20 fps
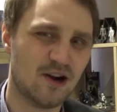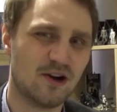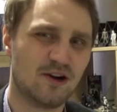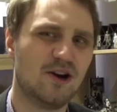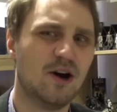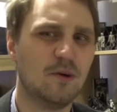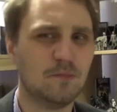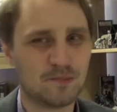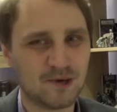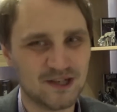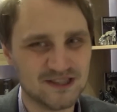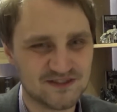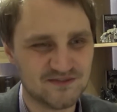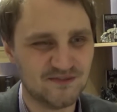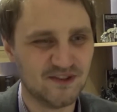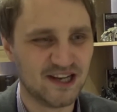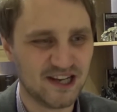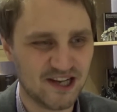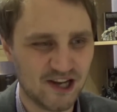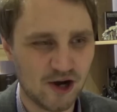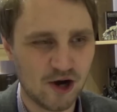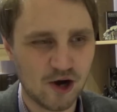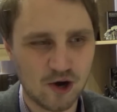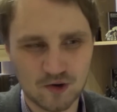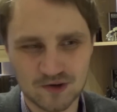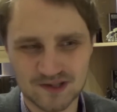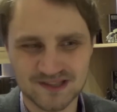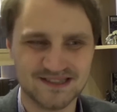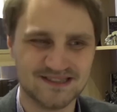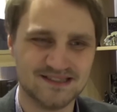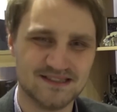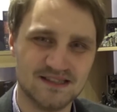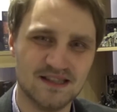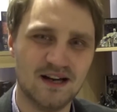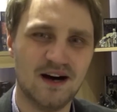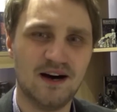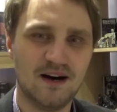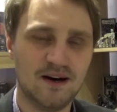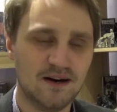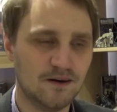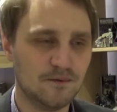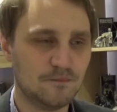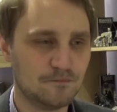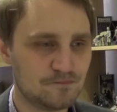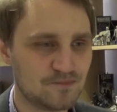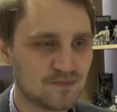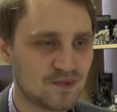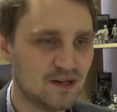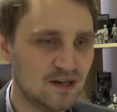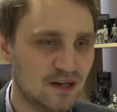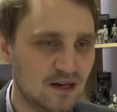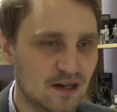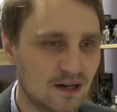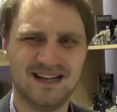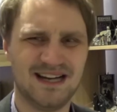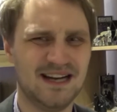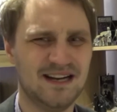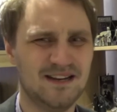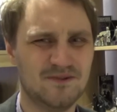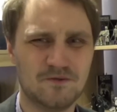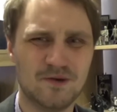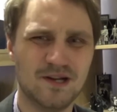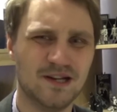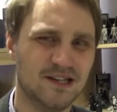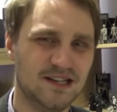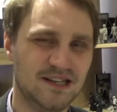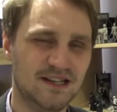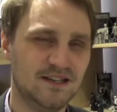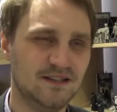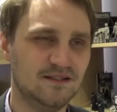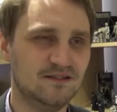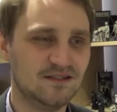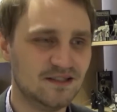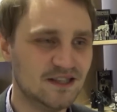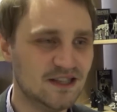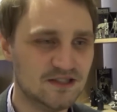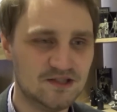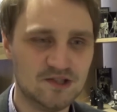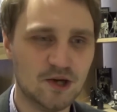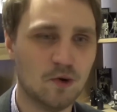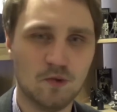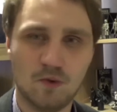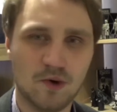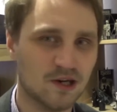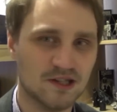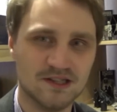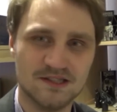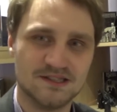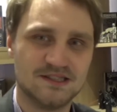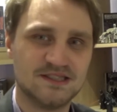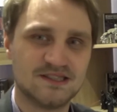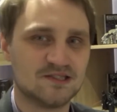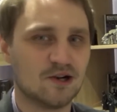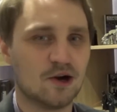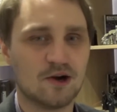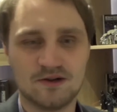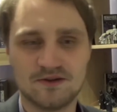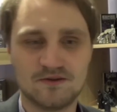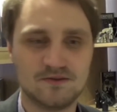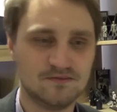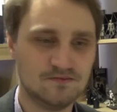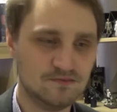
compressed video, and I really don't want to start